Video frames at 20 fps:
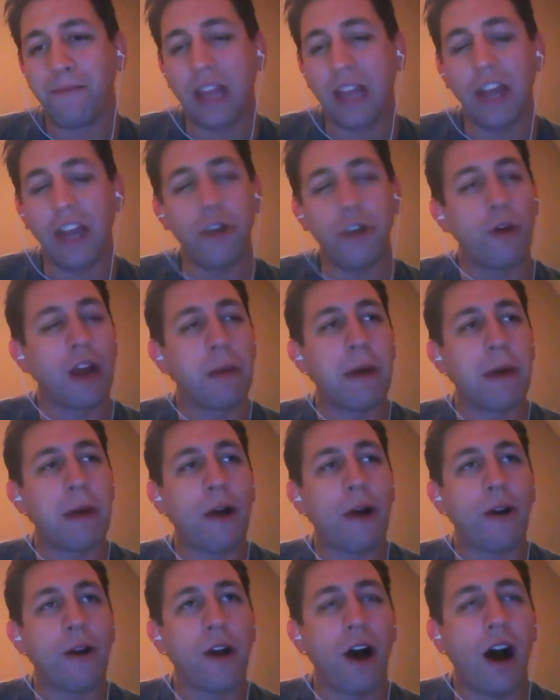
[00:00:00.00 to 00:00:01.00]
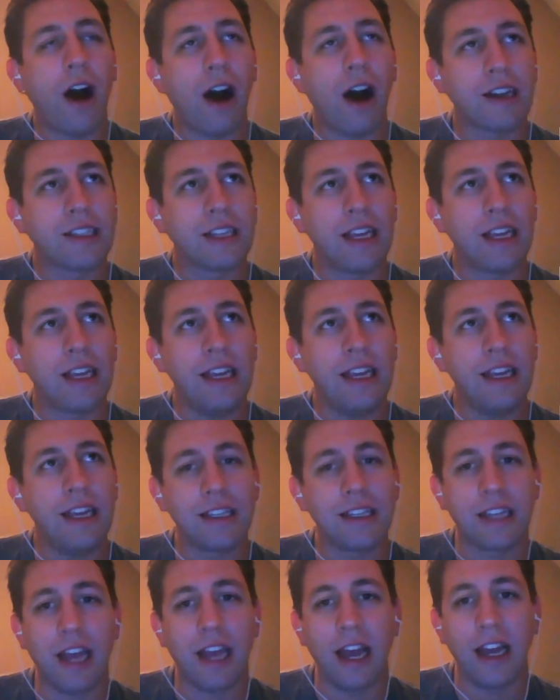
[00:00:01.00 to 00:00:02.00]
And you bring up Howard Hawks. He
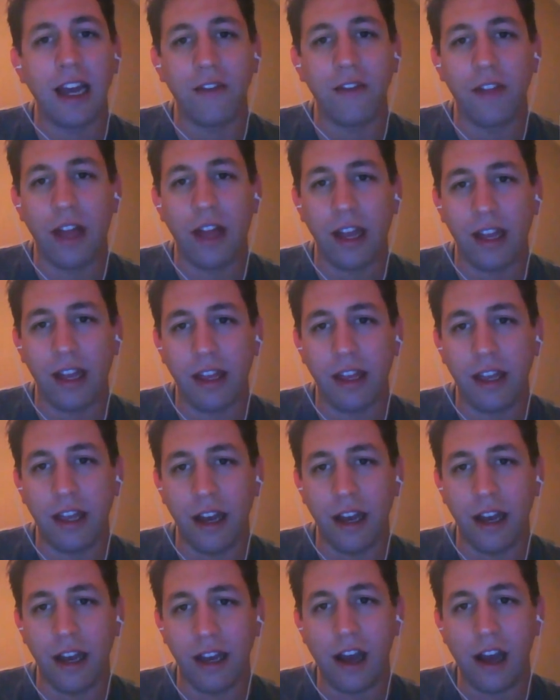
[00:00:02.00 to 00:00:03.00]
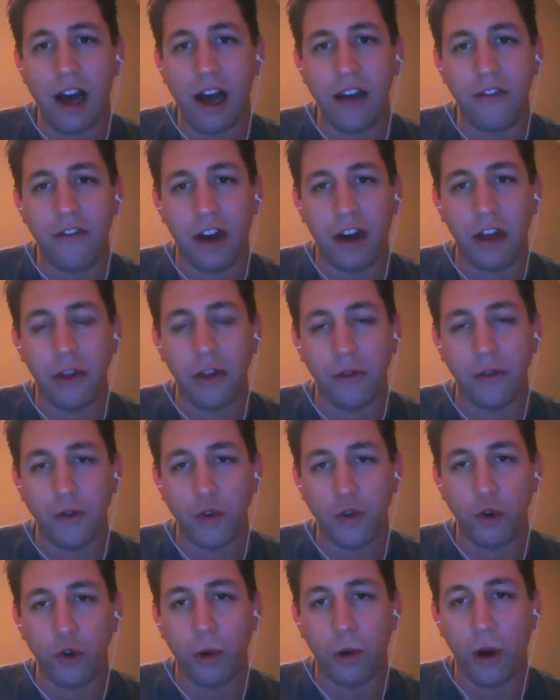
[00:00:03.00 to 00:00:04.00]
is kind of like the godfather of
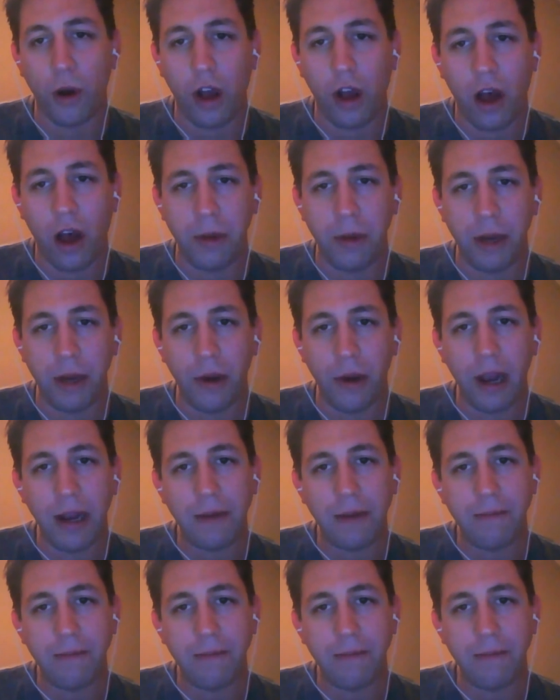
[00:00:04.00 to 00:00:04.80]
screwball comedy, right?